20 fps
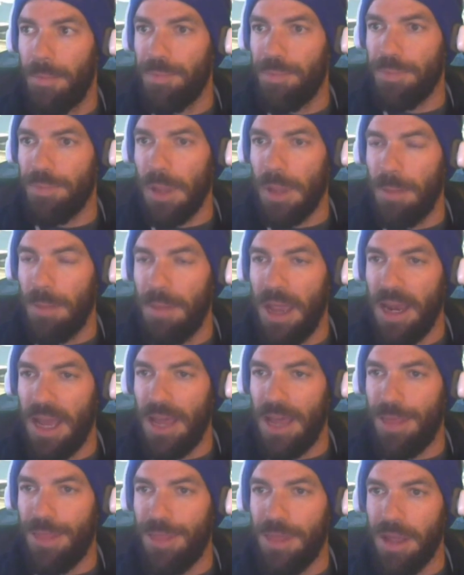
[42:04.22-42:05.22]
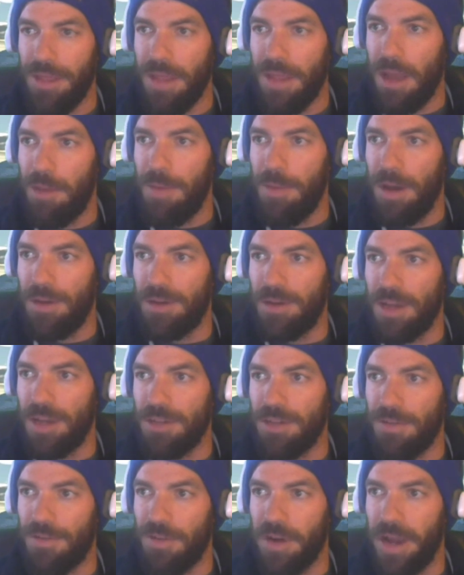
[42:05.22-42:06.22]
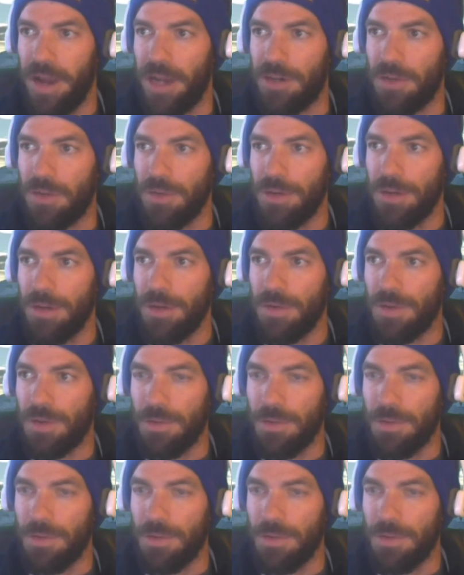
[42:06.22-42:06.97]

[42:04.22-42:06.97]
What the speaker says: Man, I think that about does it for actual news.